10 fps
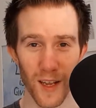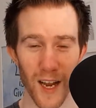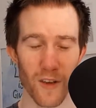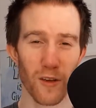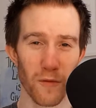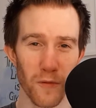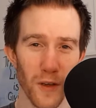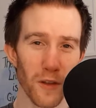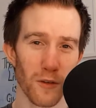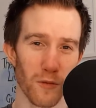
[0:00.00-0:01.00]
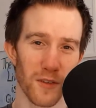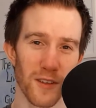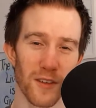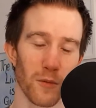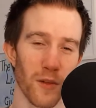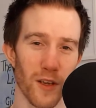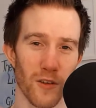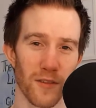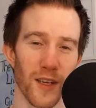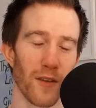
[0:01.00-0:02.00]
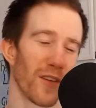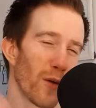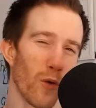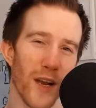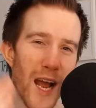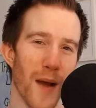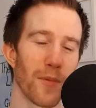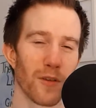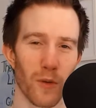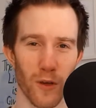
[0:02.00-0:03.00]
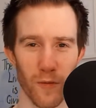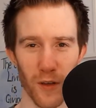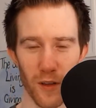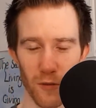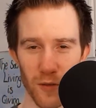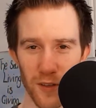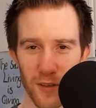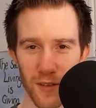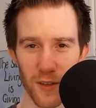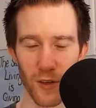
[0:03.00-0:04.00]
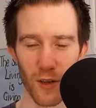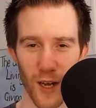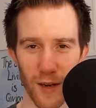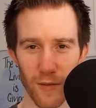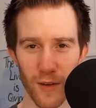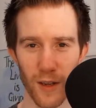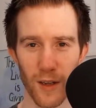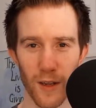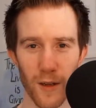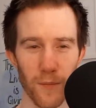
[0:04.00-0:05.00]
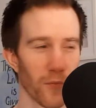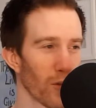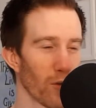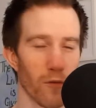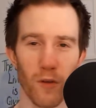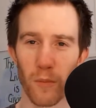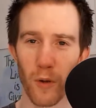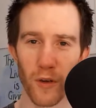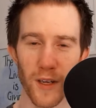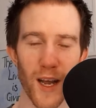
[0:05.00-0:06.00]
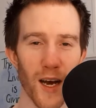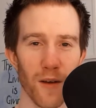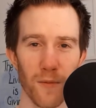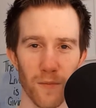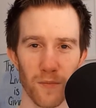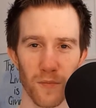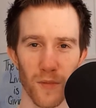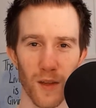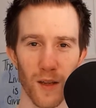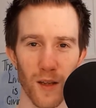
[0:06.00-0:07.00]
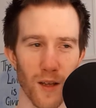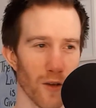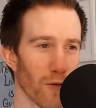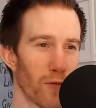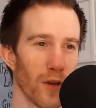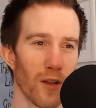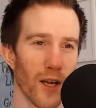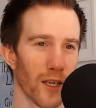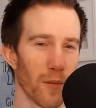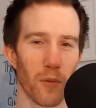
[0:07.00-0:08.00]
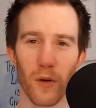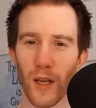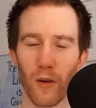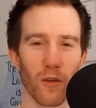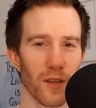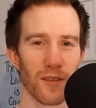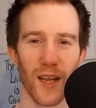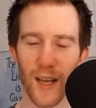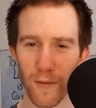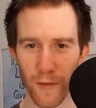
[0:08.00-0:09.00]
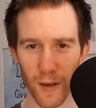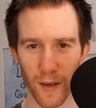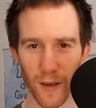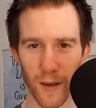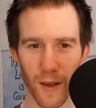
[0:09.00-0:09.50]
And you can feel this resistance within yourself. Now, what happens when you feel this resistance in your life? You feel burnt out. You feel like, I'm putting in all this effort.